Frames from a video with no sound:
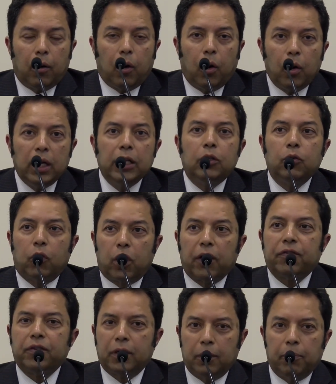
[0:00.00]
only
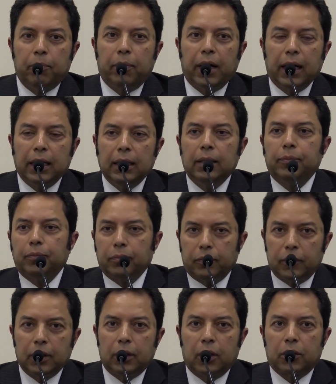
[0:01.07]
dwarfed by
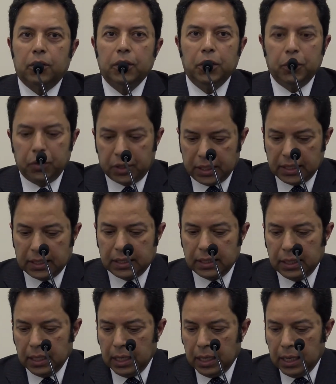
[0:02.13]
Dr. Yunus's
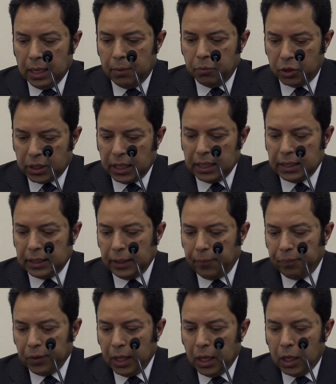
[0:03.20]
brutality.
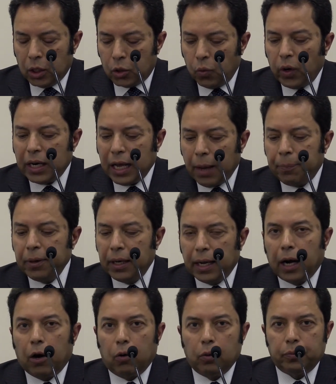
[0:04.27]
So what happened
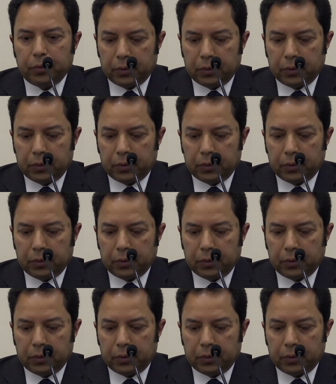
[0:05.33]
now?